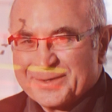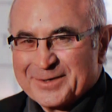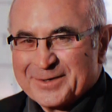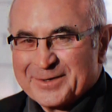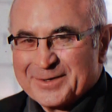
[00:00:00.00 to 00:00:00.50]

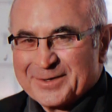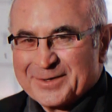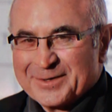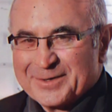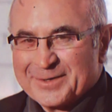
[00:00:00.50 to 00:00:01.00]
told
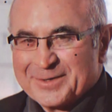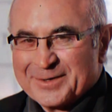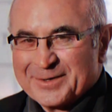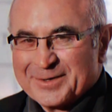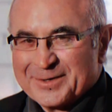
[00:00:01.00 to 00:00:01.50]
Williams that in
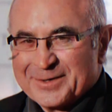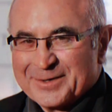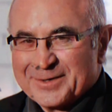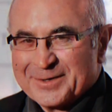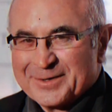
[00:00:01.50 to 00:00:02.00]
return for
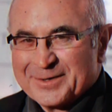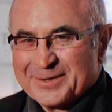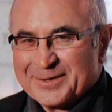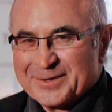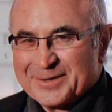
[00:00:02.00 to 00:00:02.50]
doing the
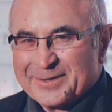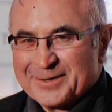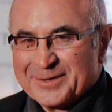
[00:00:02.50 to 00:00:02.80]
film, they would